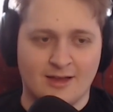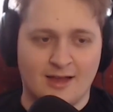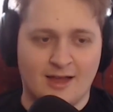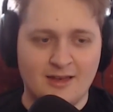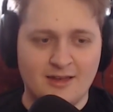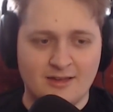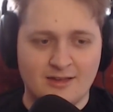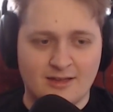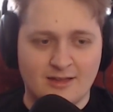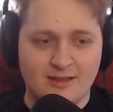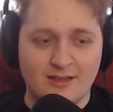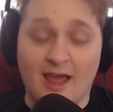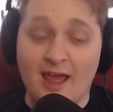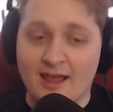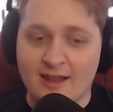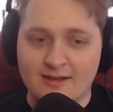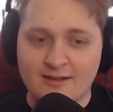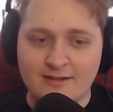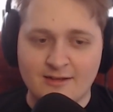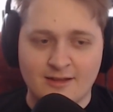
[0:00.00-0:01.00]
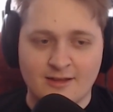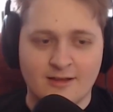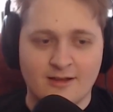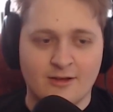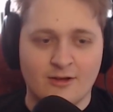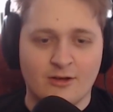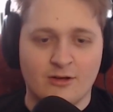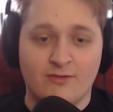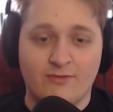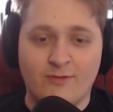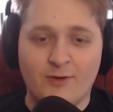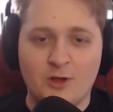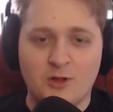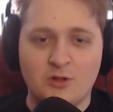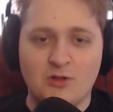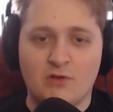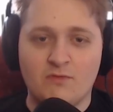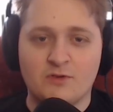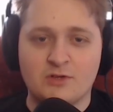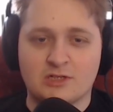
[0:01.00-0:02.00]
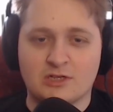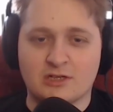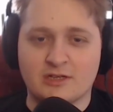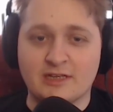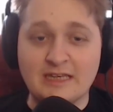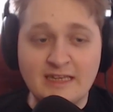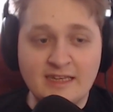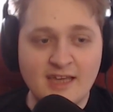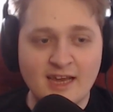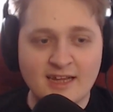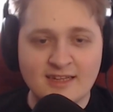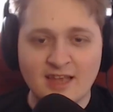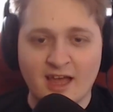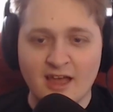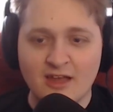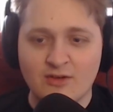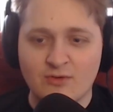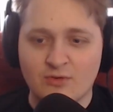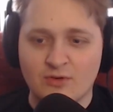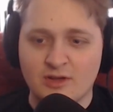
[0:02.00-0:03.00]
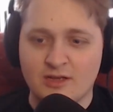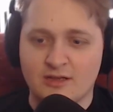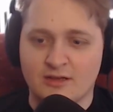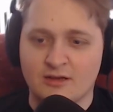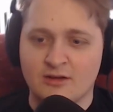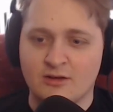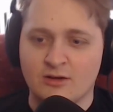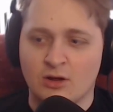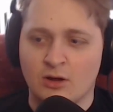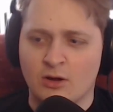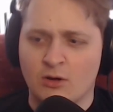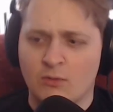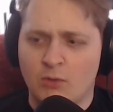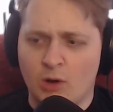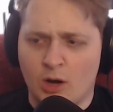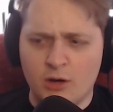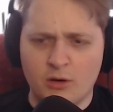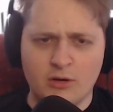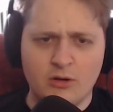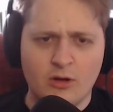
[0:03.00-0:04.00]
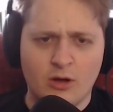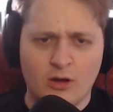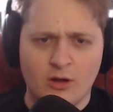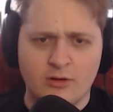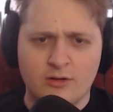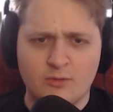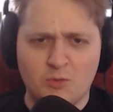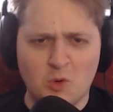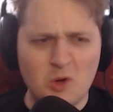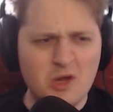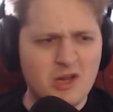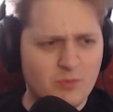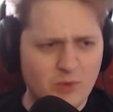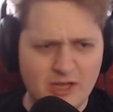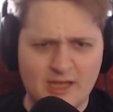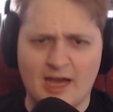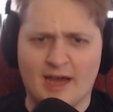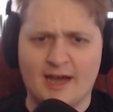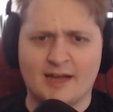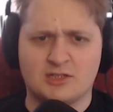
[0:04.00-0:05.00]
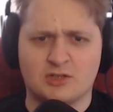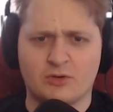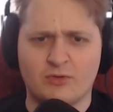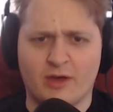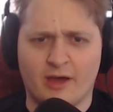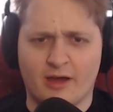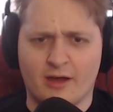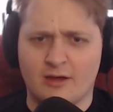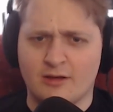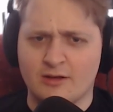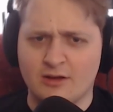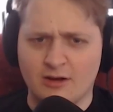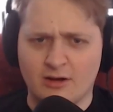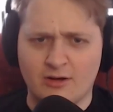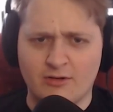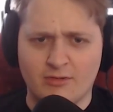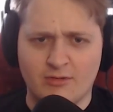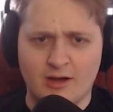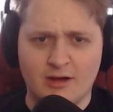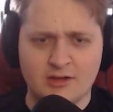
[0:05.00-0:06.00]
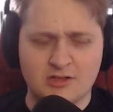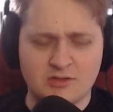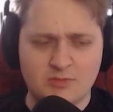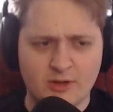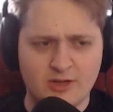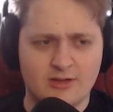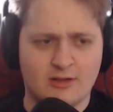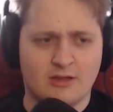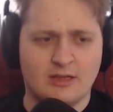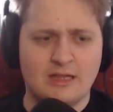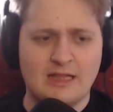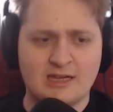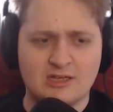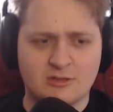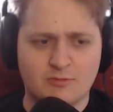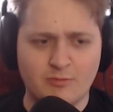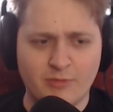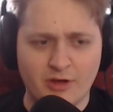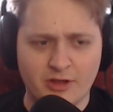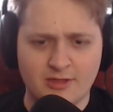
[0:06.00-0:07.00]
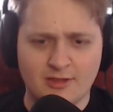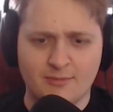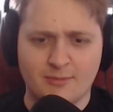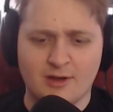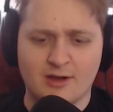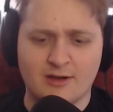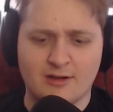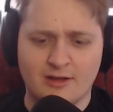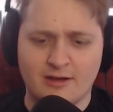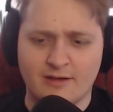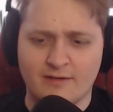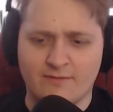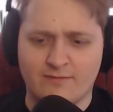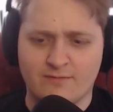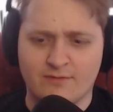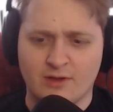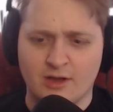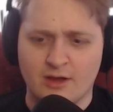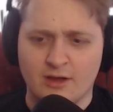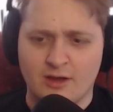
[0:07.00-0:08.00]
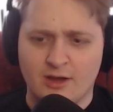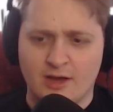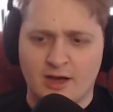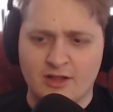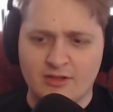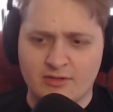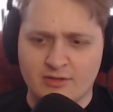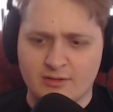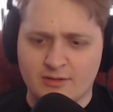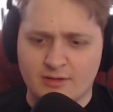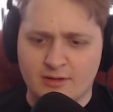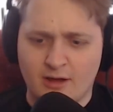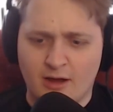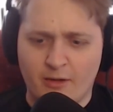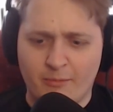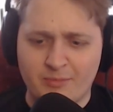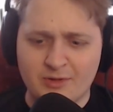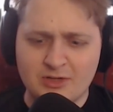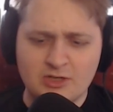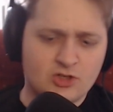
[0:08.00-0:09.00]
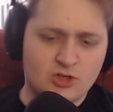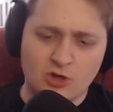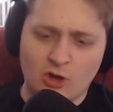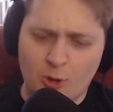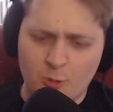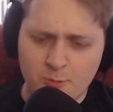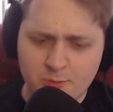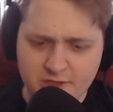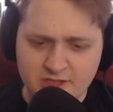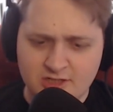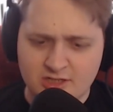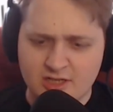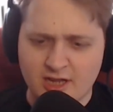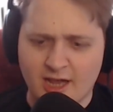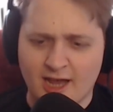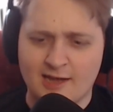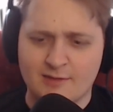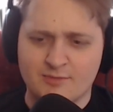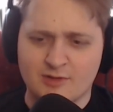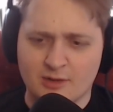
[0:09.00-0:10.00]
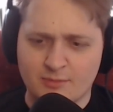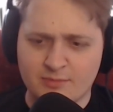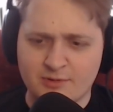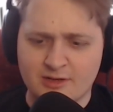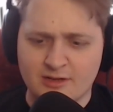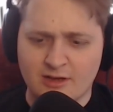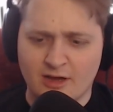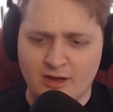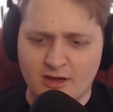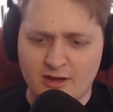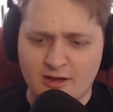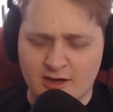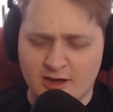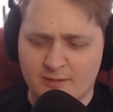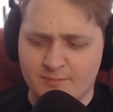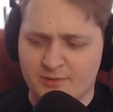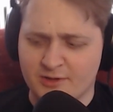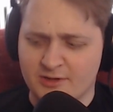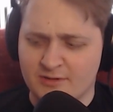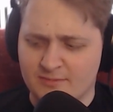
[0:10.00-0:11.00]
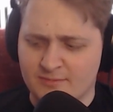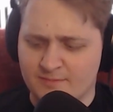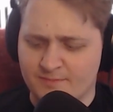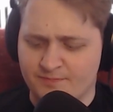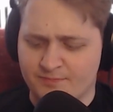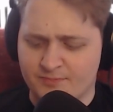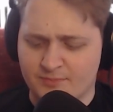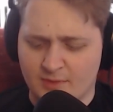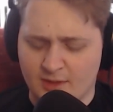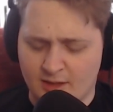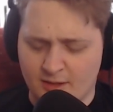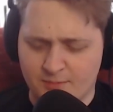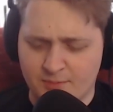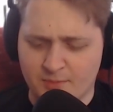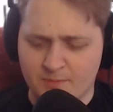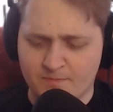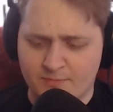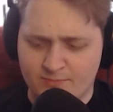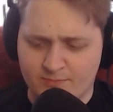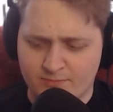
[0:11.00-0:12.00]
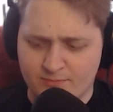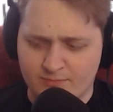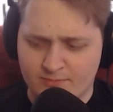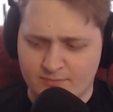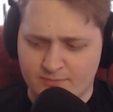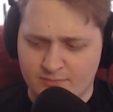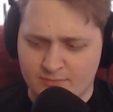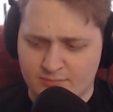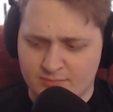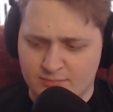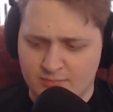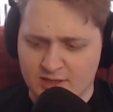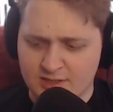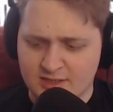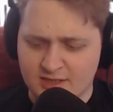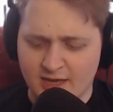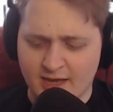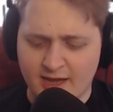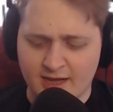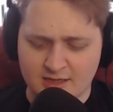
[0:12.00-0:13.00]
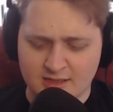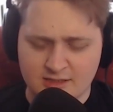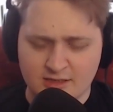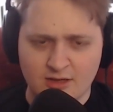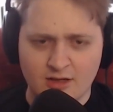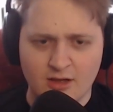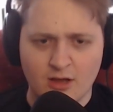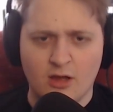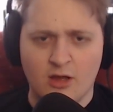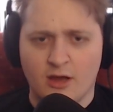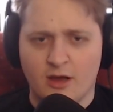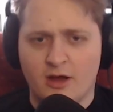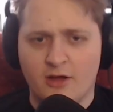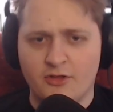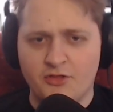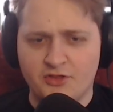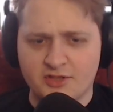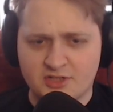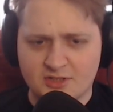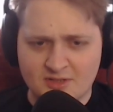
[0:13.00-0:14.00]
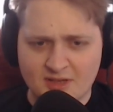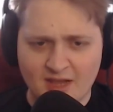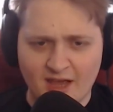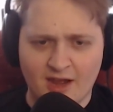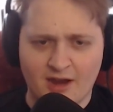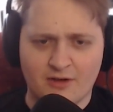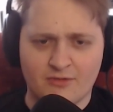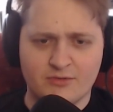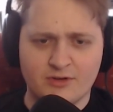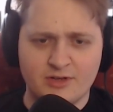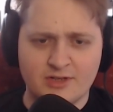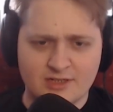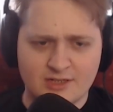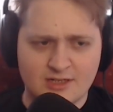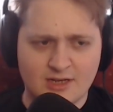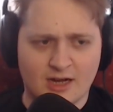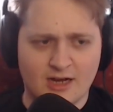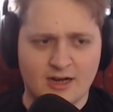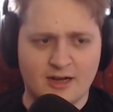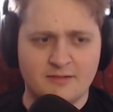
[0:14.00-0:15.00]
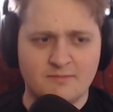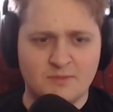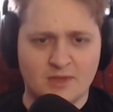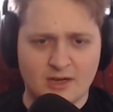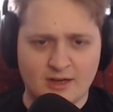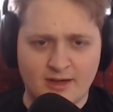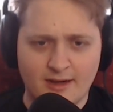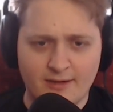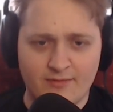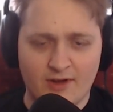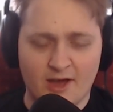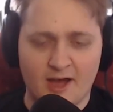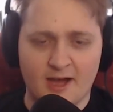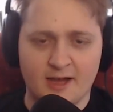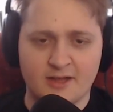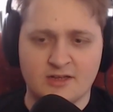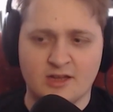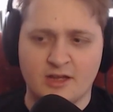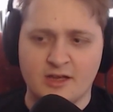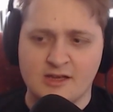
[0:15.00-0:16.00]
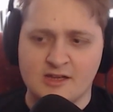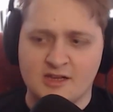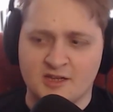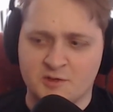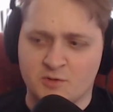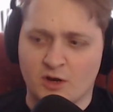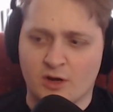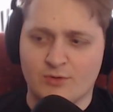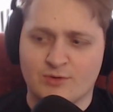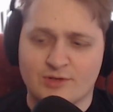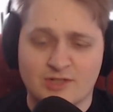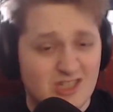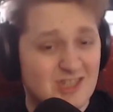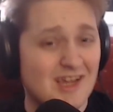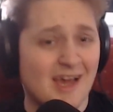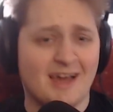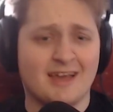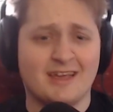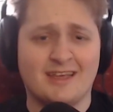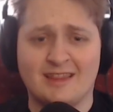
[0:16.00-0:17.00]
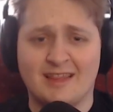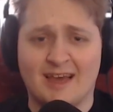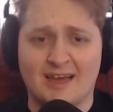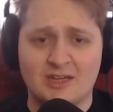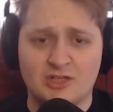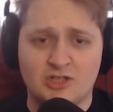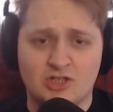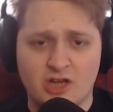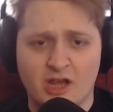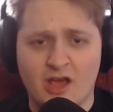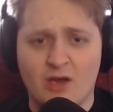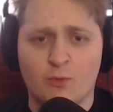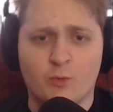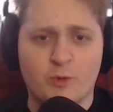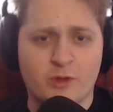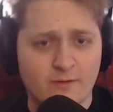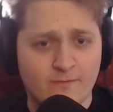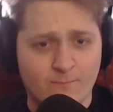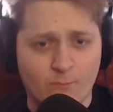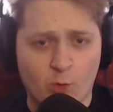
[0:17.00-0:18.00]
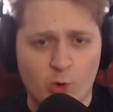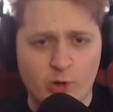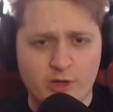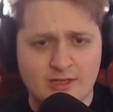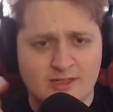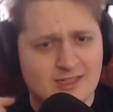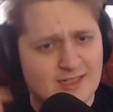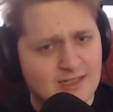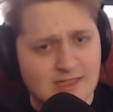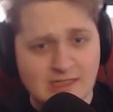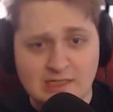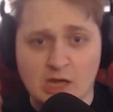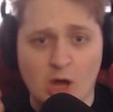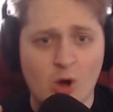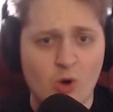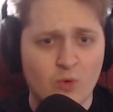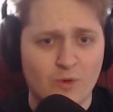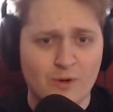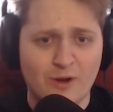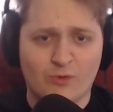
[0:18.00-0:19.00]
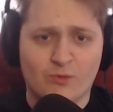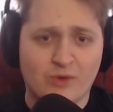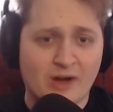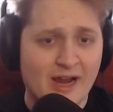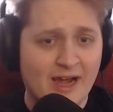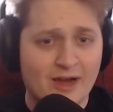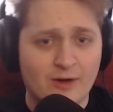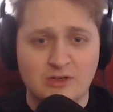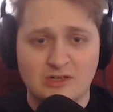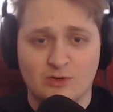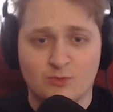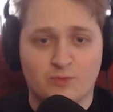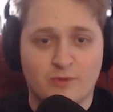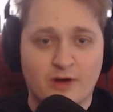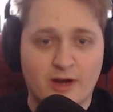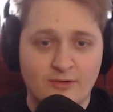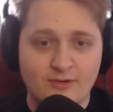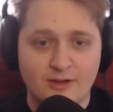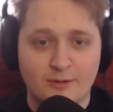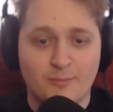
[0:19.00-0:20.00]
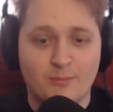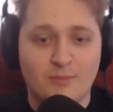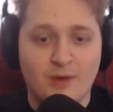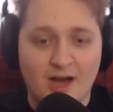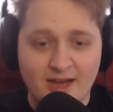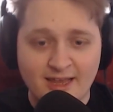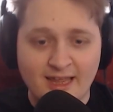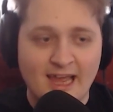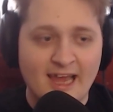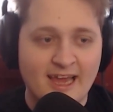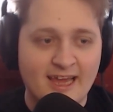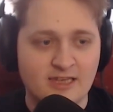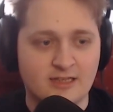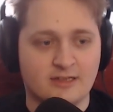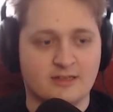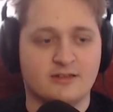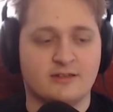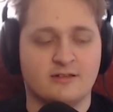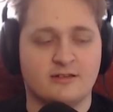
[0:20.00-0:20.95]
And then Phil, obviously, he gets angry. Well, we can't do that. You know, I spent the last month of my life, and I've been shot, been stabbed, I've been hurt, I've been attacked. And the scariest time that I've had is when I was sat in that chair with the voices going around and round in my head.